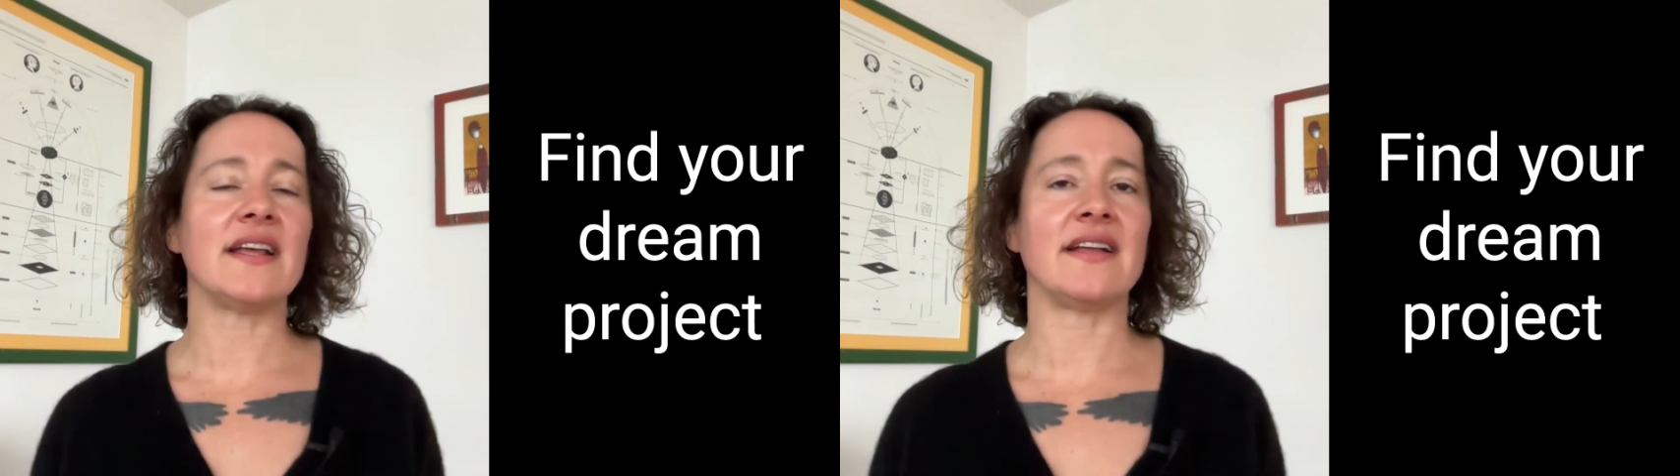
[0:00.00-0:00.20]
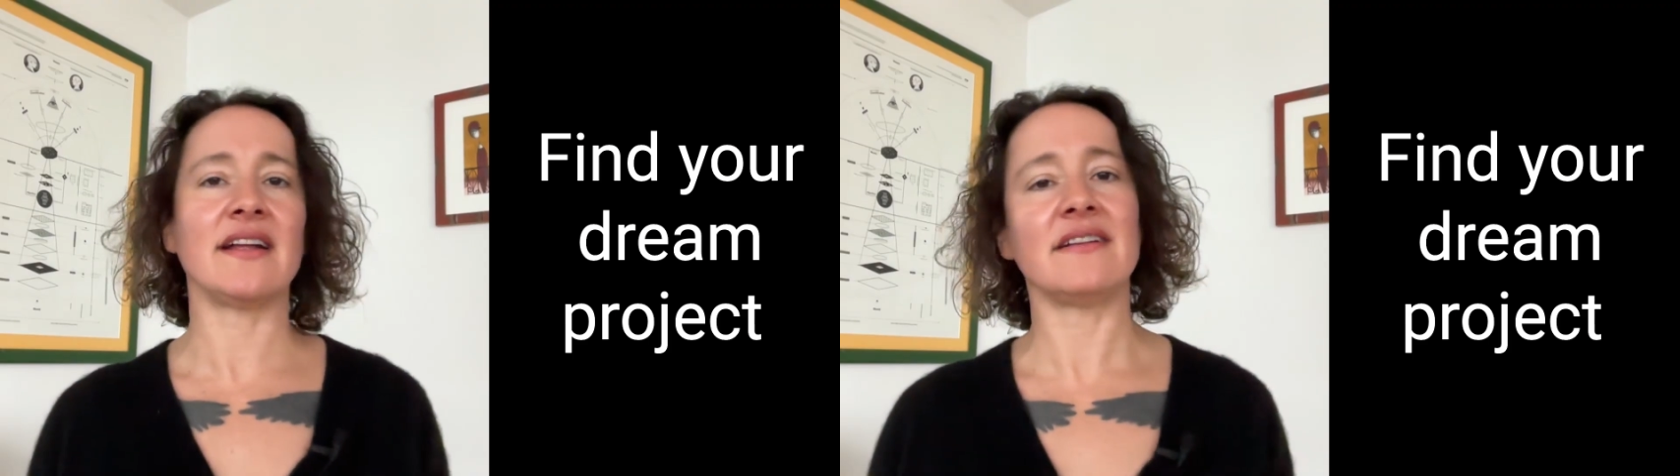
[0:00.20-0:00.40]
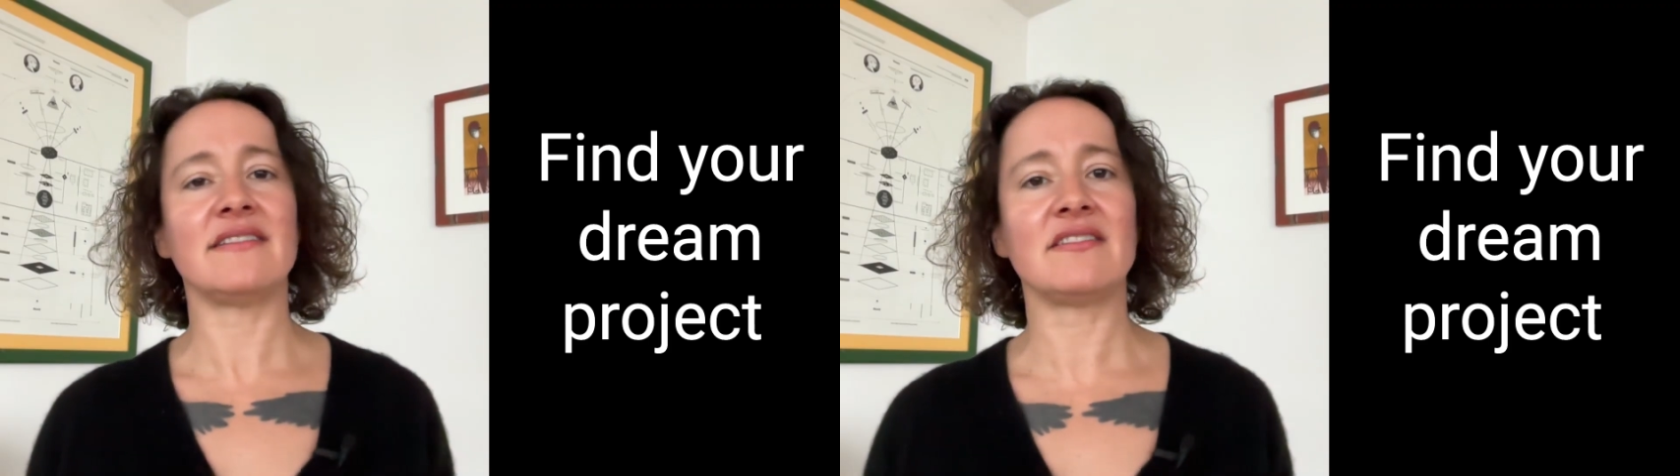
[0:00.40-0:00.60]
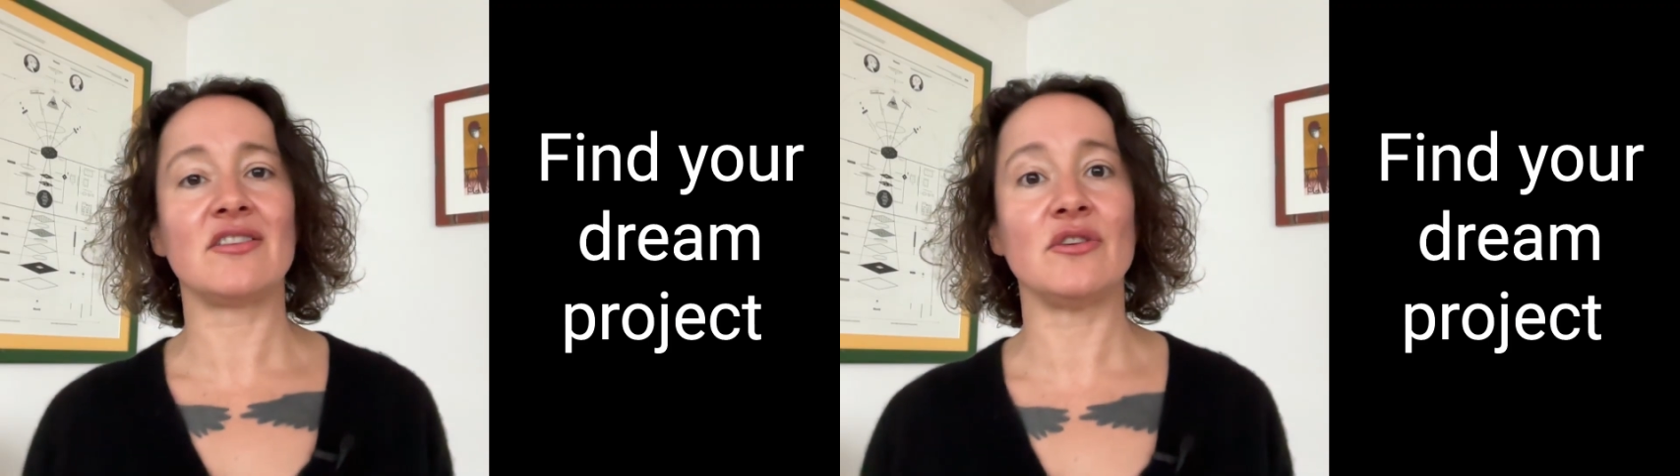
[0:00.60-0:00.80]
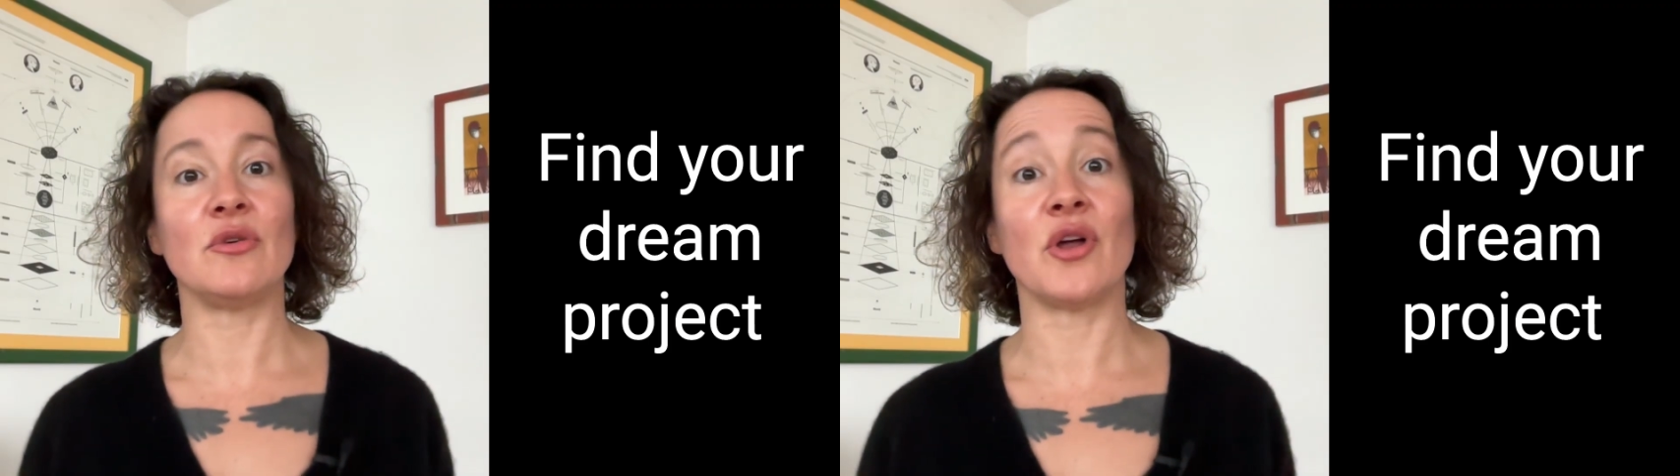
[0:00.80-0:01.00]
it gets
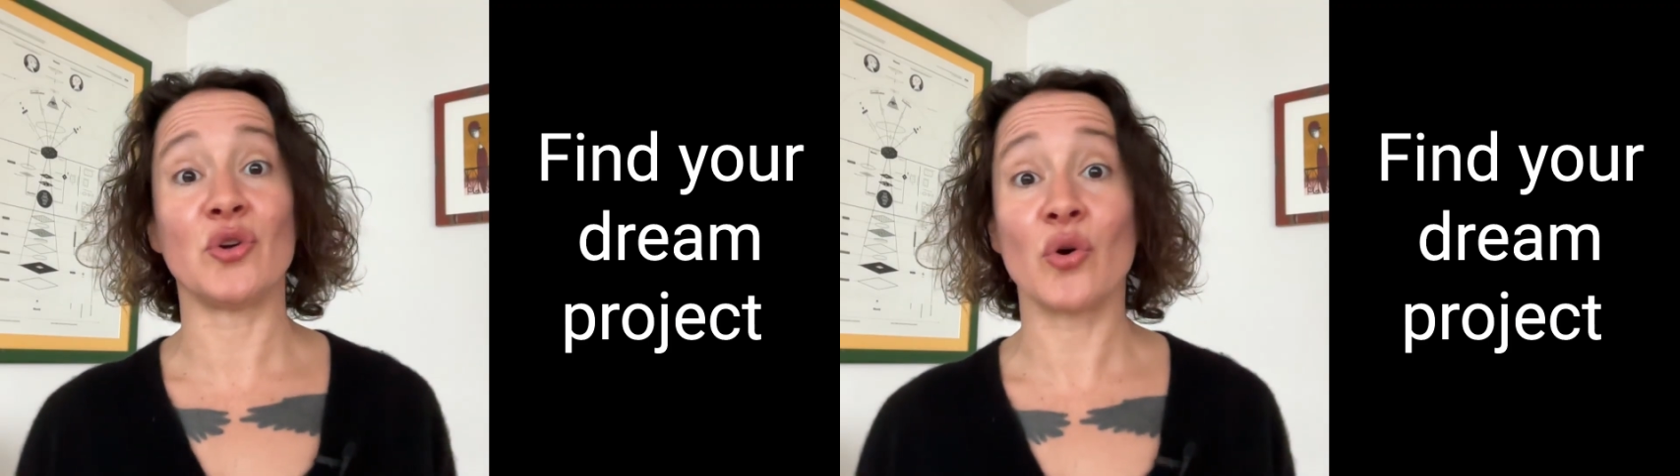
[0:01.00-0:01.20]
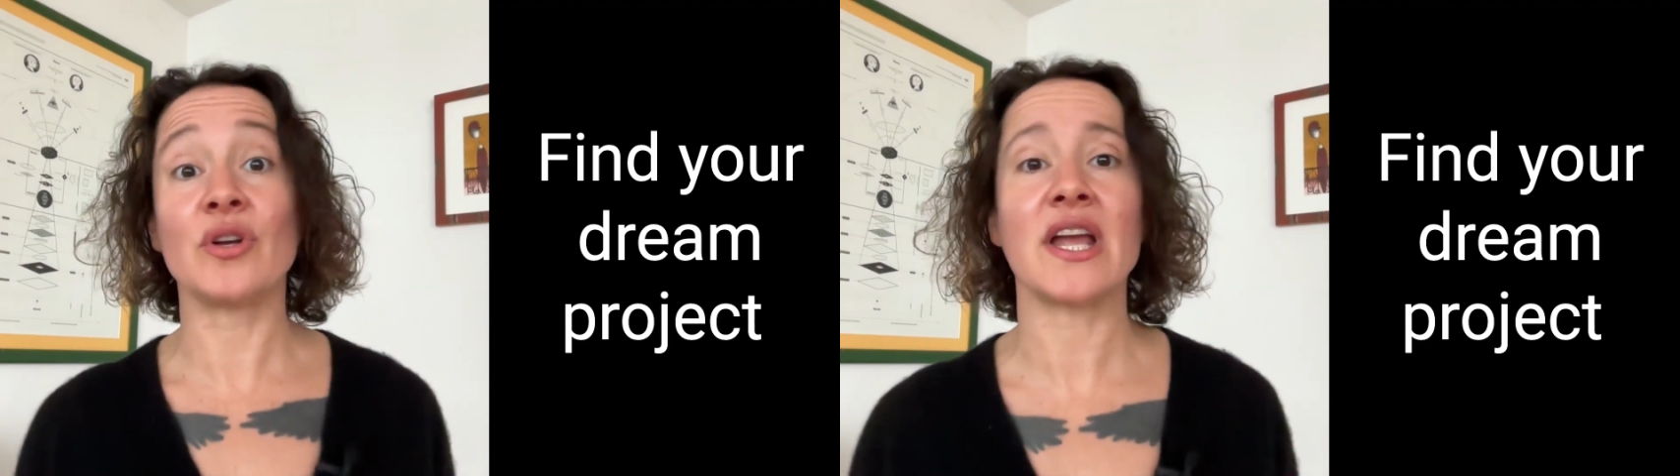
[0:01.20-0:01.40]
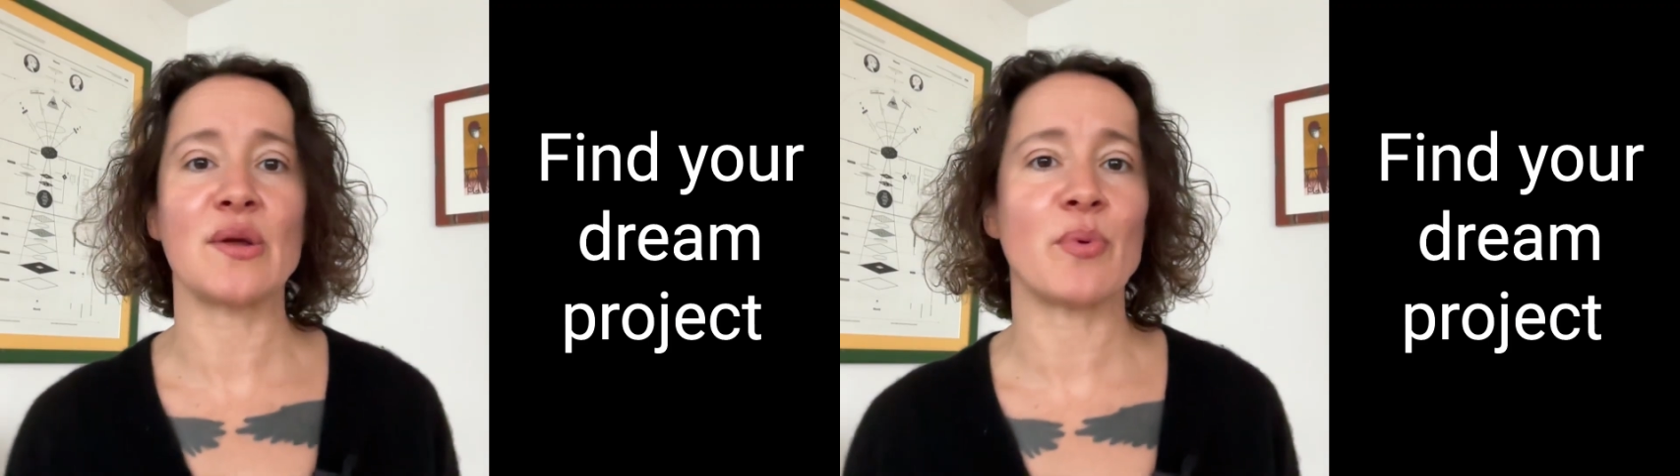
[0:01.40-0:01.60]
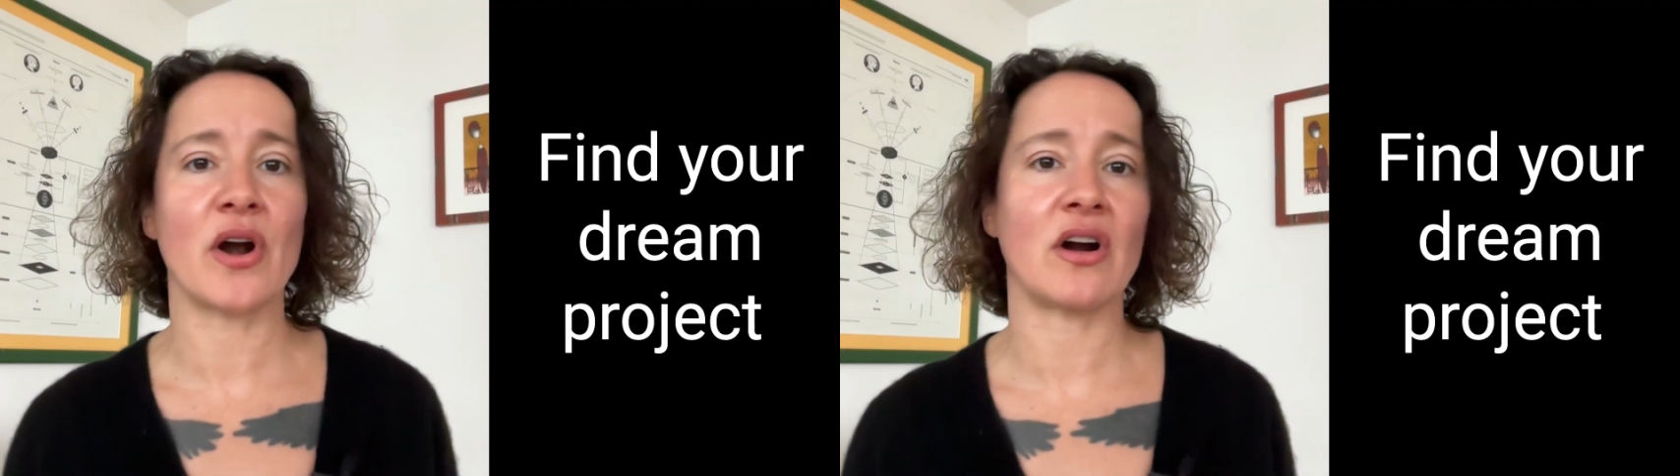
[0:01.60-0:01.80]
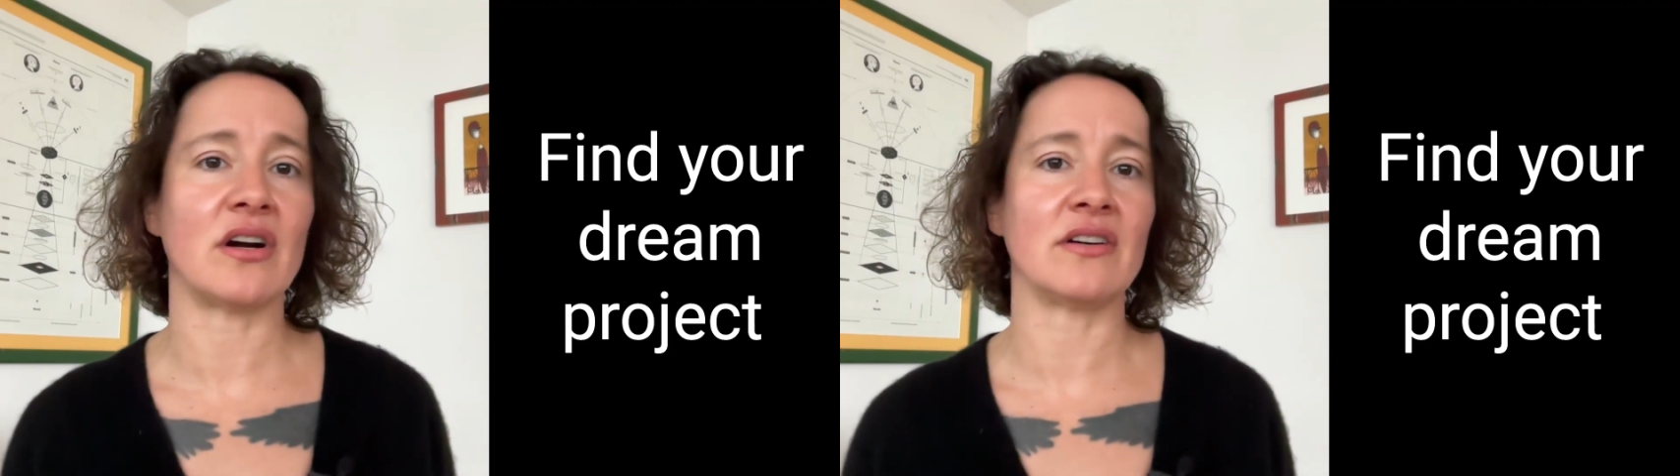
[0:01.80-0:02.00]
to annoying
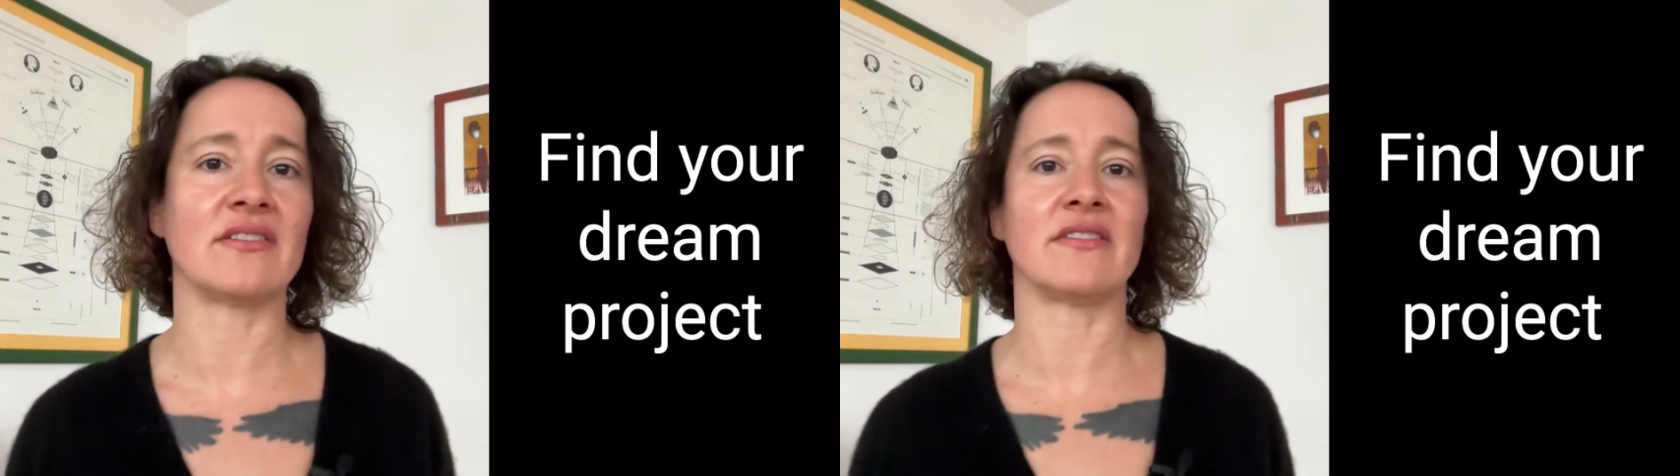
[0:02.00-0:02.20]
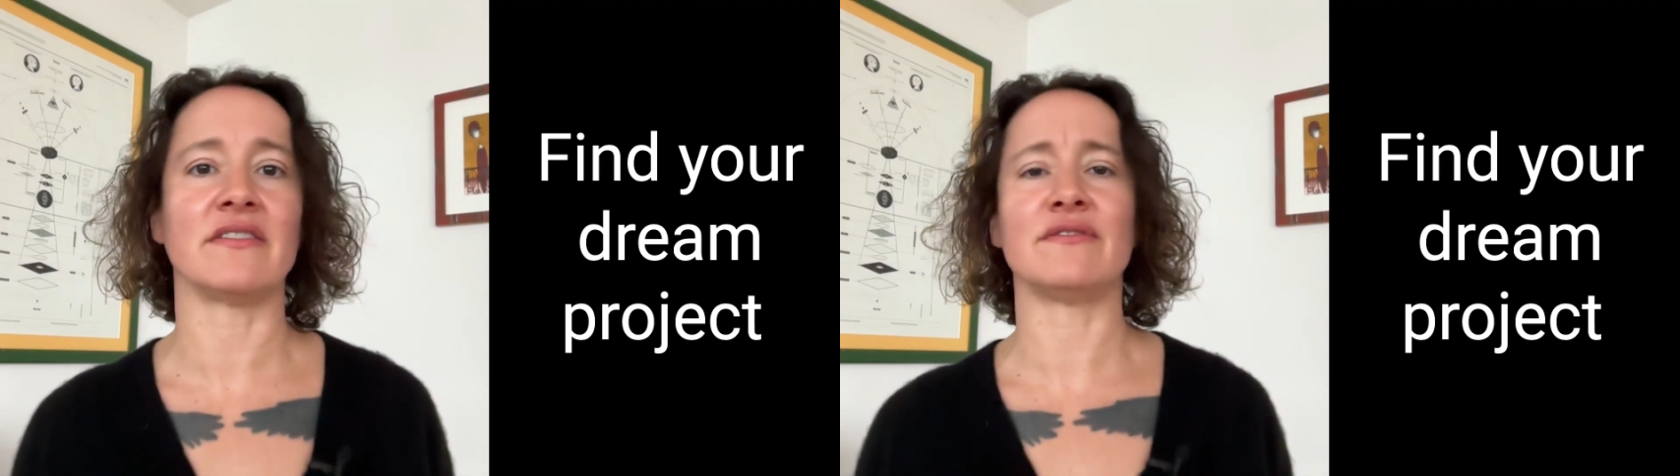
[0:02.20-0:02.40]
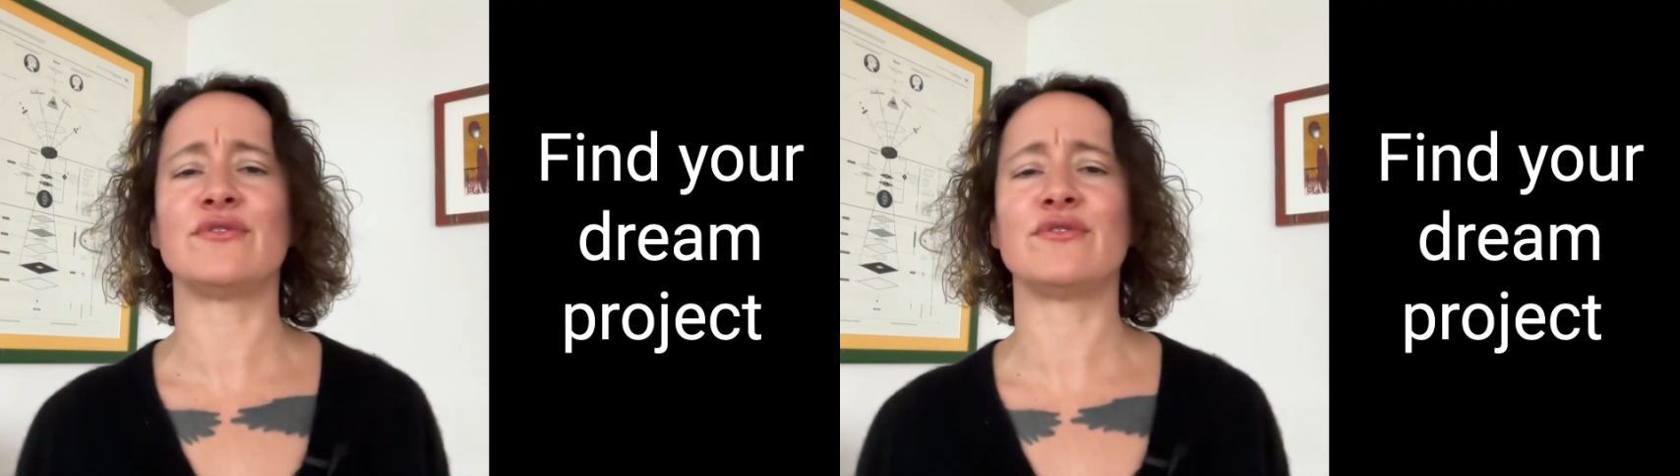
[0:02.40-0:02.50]
parts of